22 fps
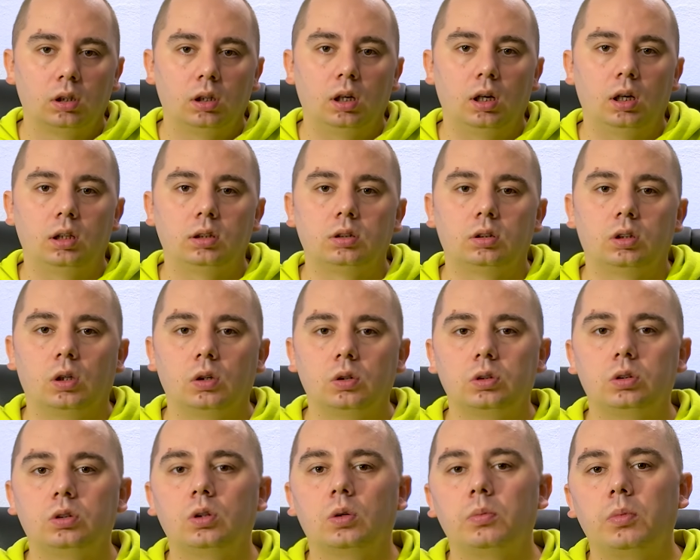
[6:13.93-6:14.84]
And
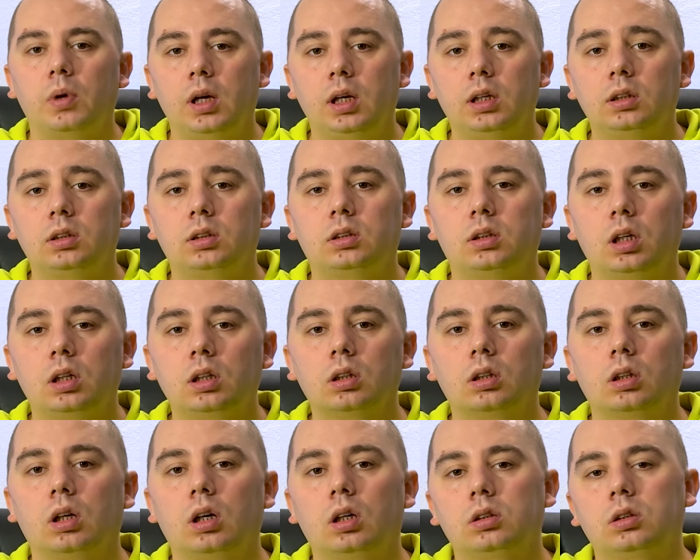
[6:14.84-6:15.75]
those domains say a
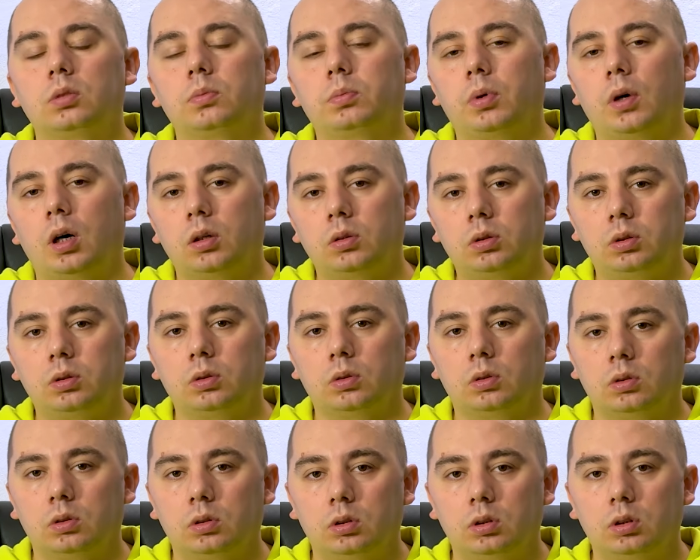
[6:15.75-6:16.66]
lot about you.